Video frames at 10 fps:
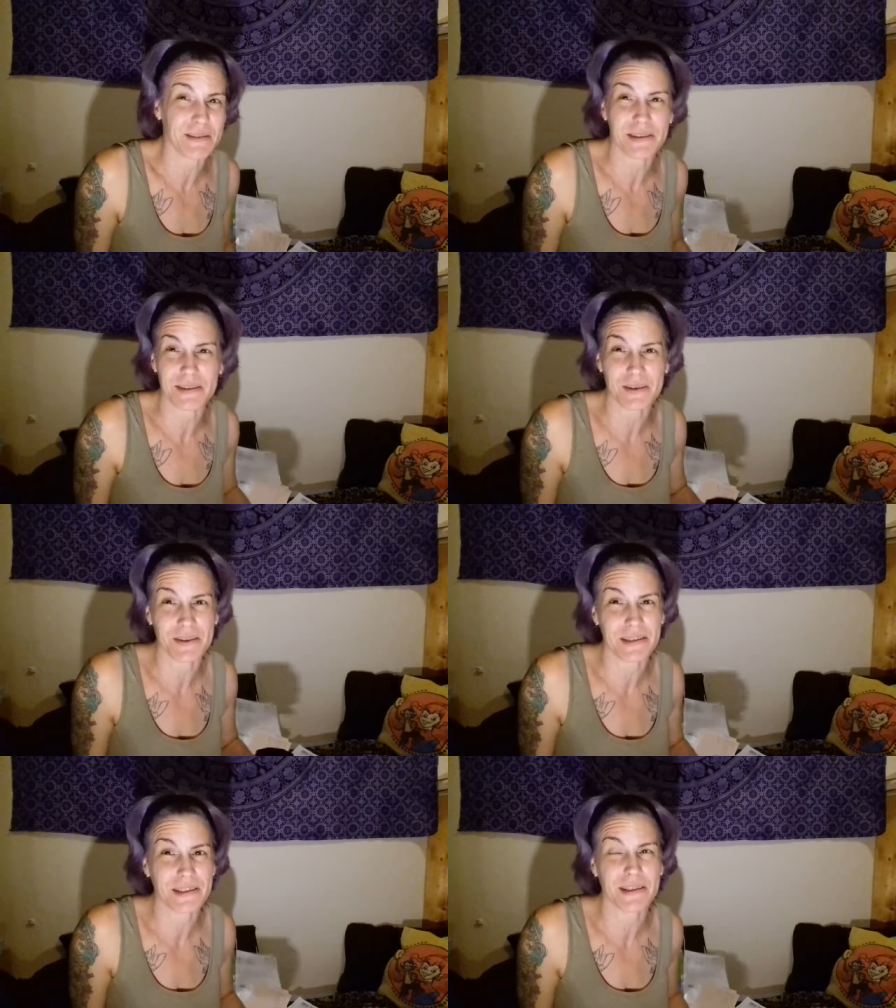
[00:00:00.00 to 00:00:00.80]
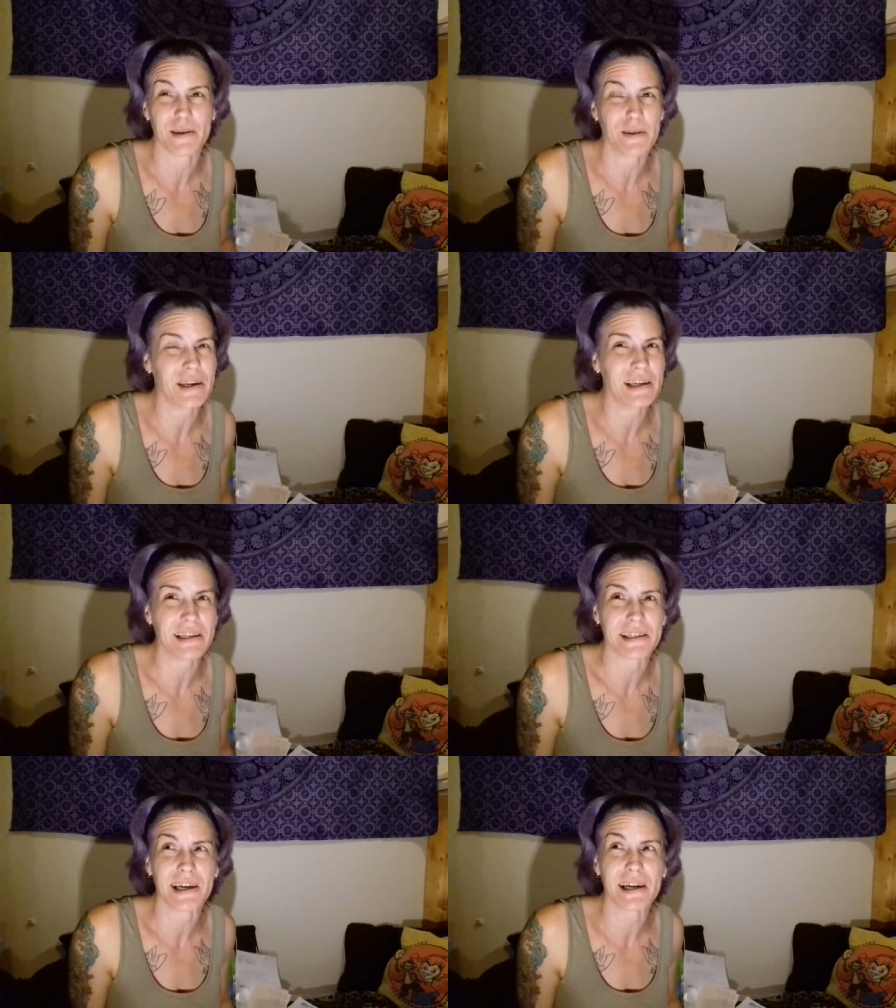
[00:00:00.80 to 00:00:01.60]
ever since all this stuff. I
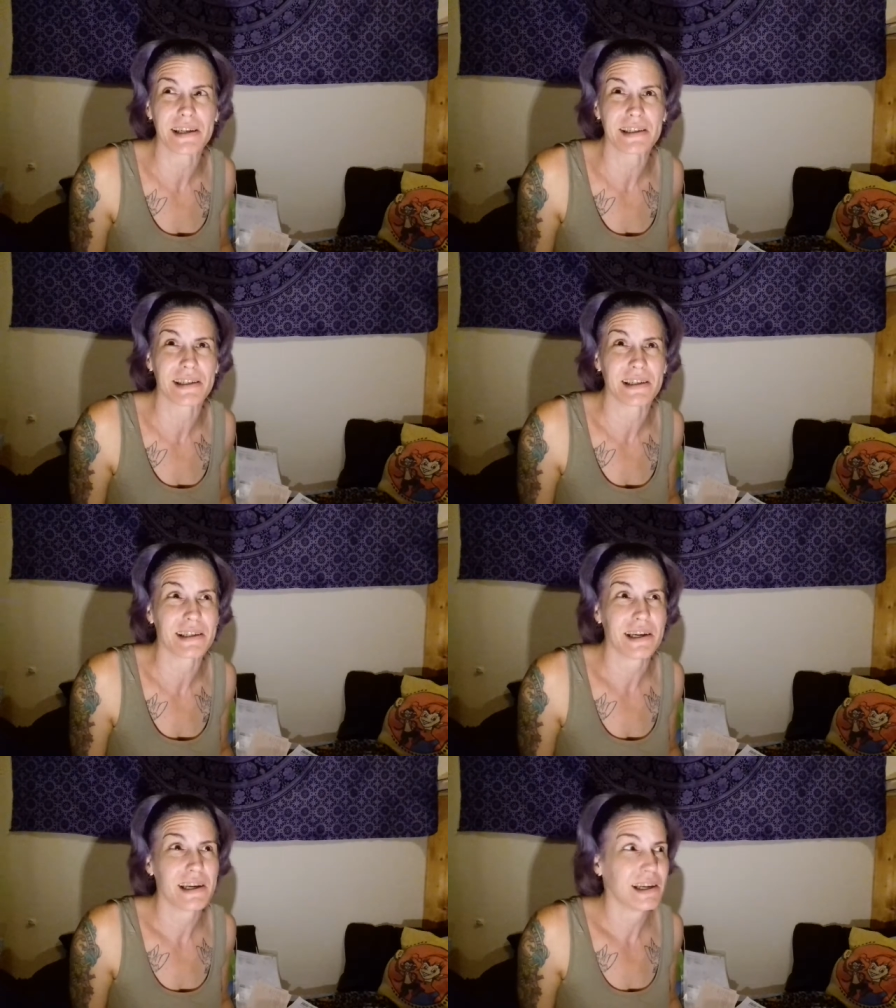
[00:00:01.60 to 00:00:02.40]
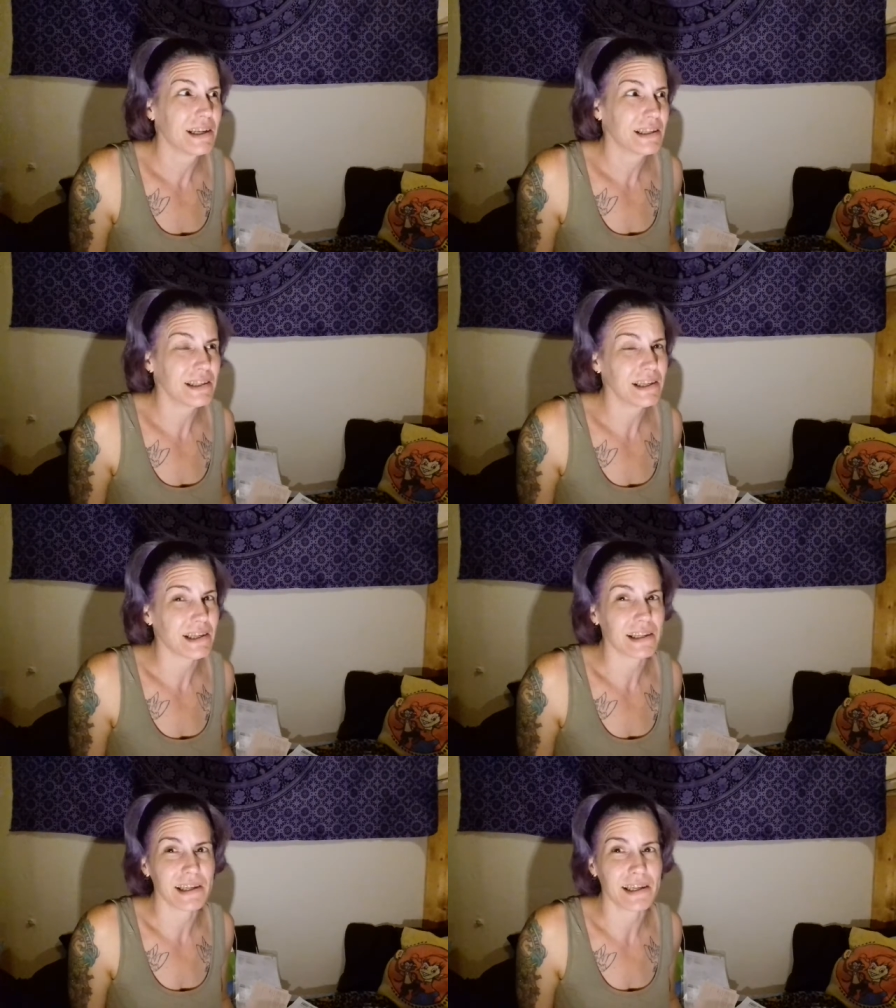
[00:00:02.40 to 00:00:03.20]
get tired, and the second
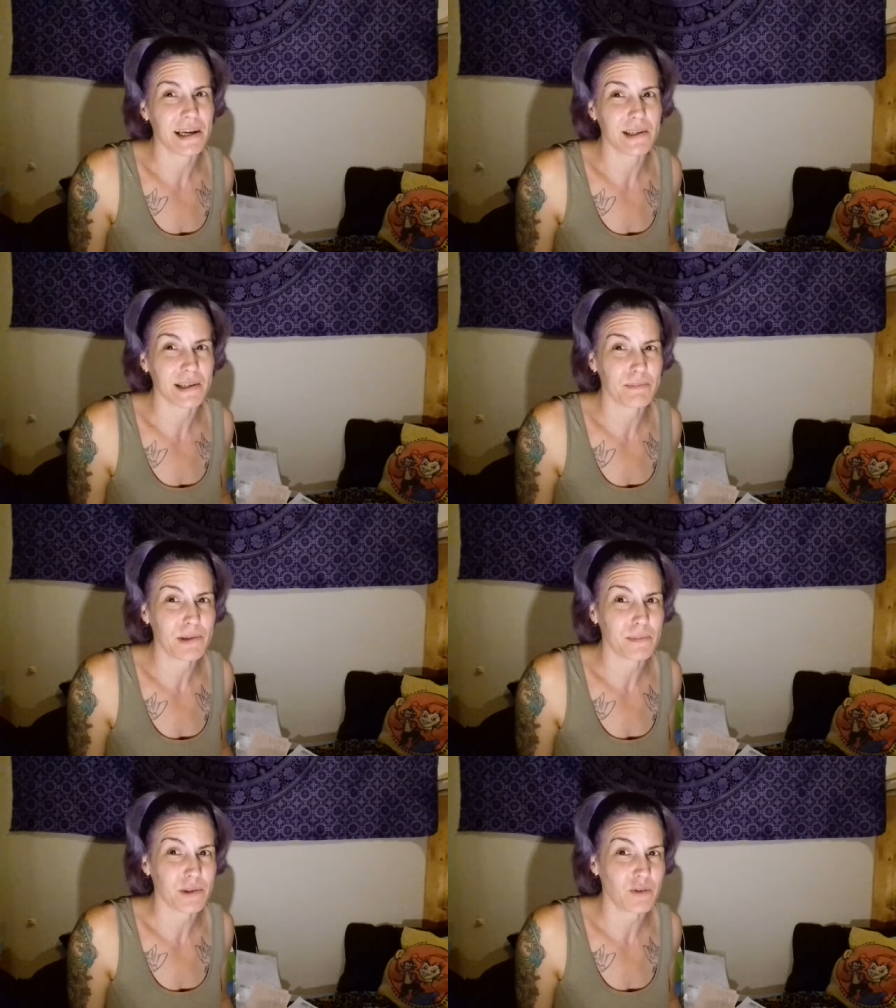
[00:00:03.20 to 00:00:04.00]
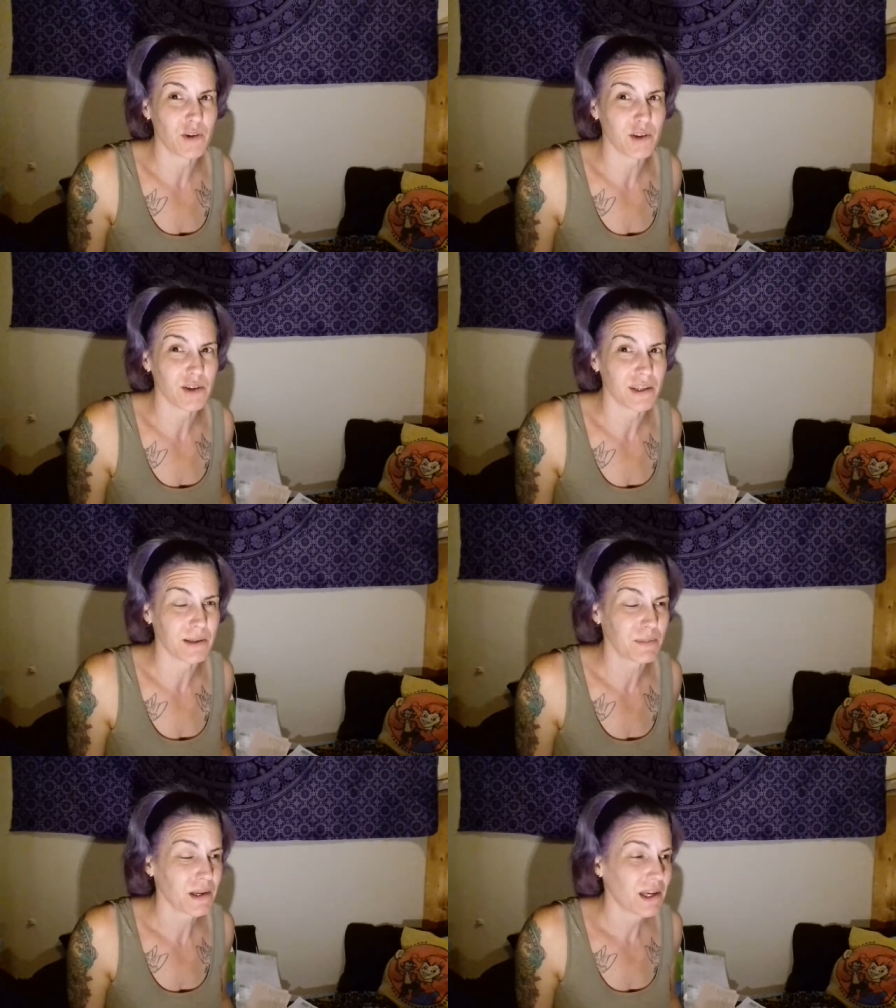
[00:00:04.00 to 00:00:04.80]
I lay down, I pretty much fall asleep.